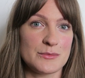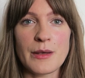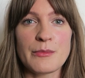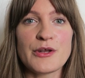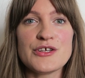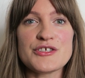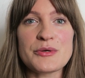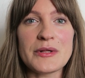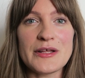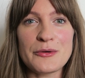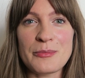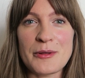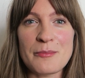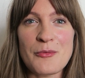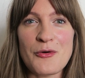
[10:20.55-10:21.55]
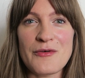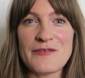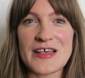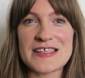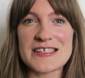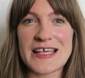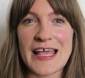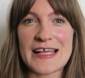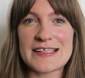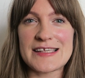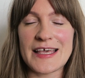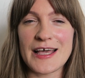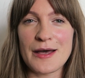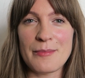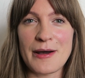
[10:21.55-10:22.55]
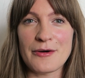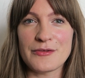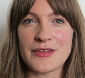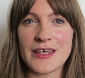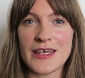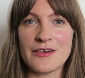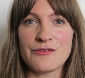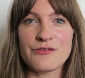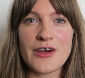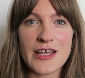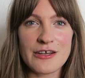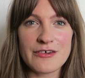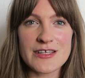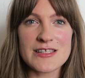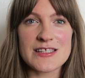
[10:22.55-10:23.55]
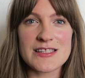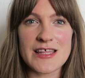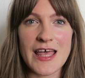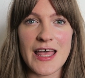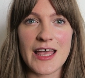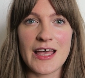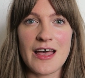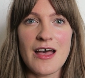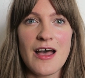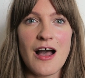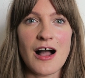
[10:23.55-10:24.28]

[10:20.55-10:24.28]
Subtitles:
I'm going to do a little bit more investigating about the fragrance thing.